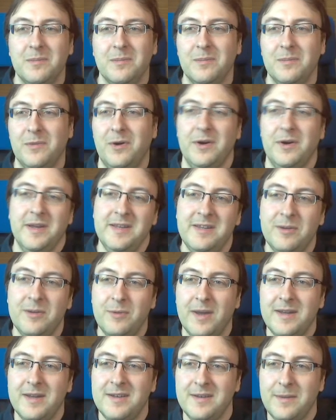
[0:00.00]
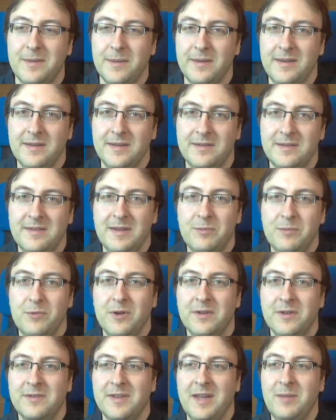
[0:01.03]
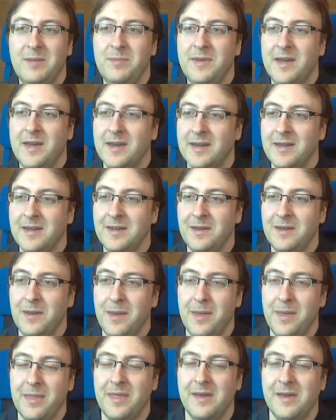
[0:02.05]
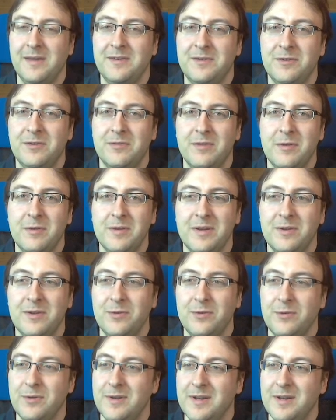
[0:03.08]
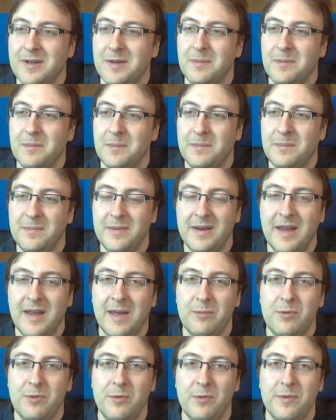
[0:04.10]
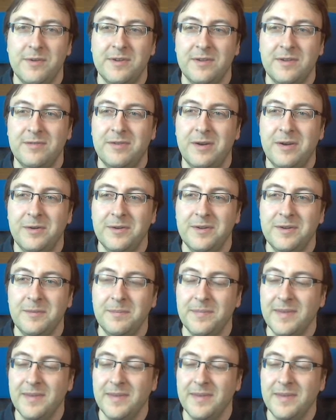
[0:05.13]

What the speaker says: or integrated the Steamworks API, thanks to a very cool library which I found.